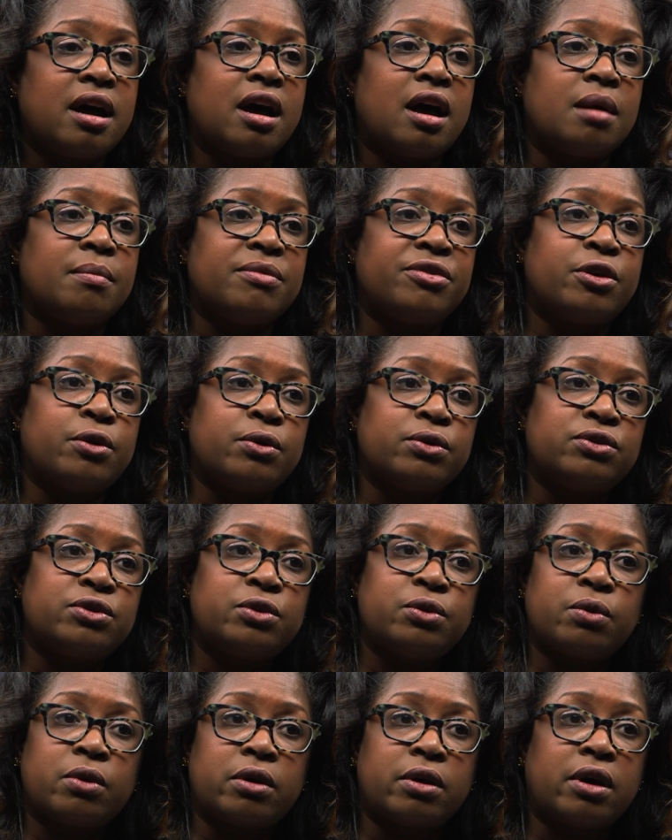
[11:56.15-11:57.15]
Those
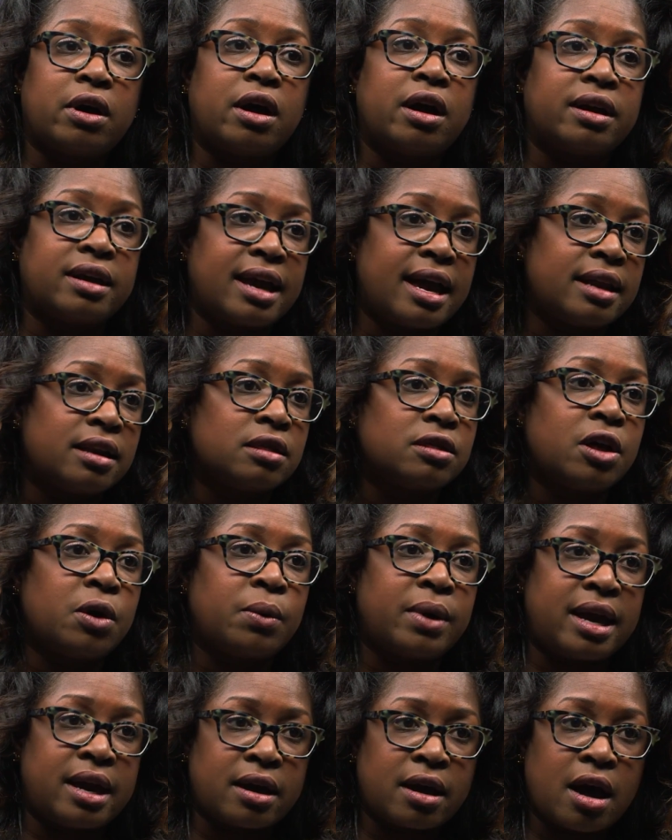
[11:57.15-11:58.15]
who are, again,
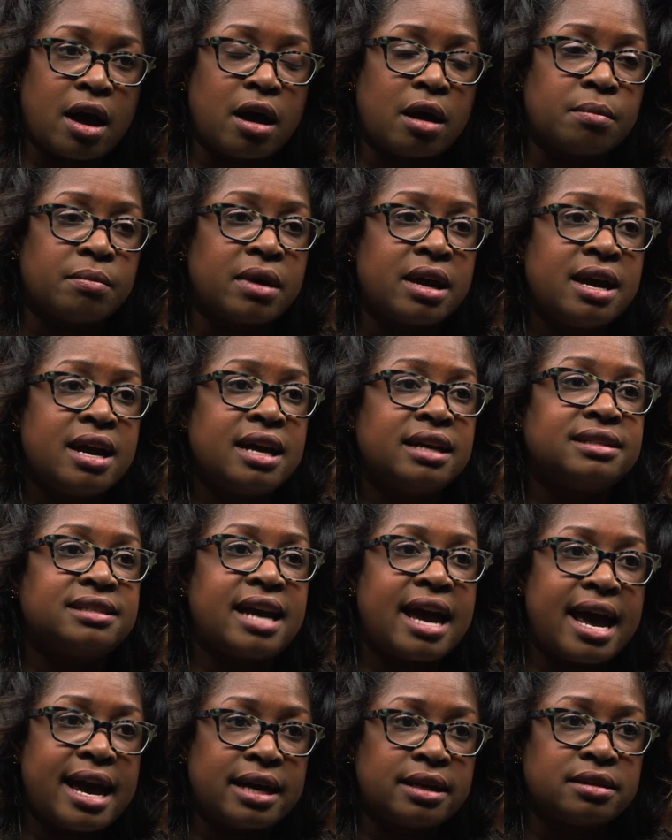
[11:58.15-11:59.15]
low income
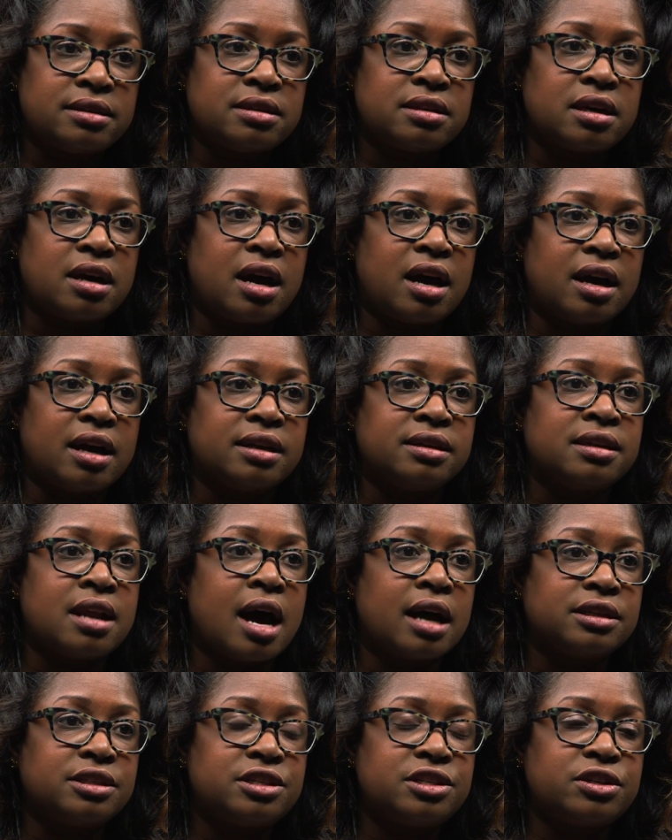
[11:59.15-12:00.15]
tend
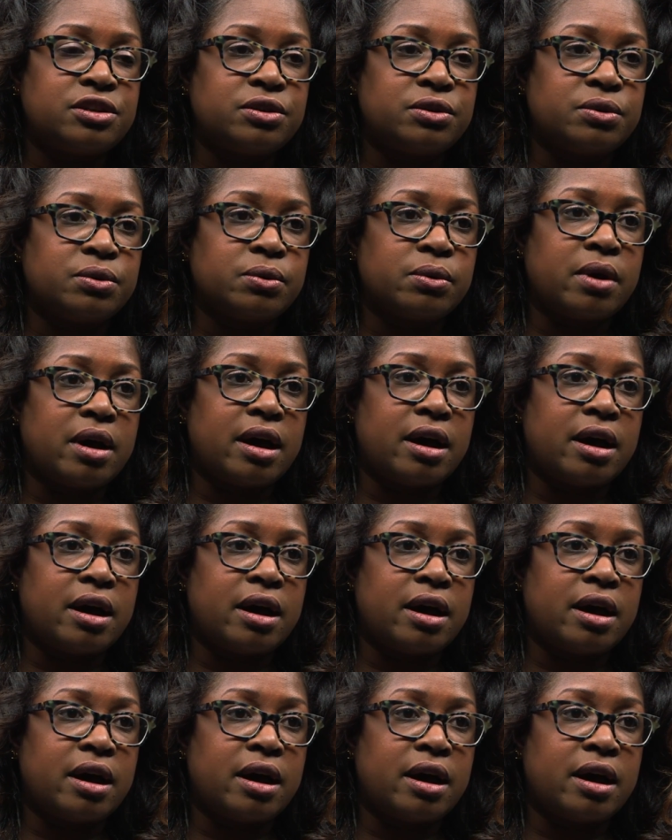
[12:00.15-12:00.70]
not to